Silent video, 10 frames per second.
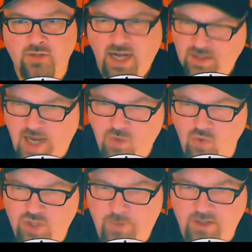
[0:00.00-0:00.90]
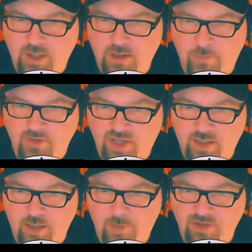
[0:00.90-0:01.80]
I told you about
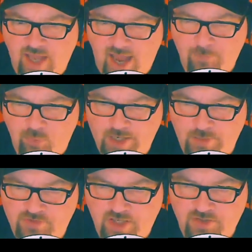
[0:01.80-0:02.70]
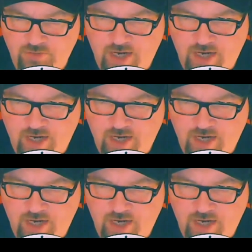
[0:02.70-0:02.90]
the app radio station,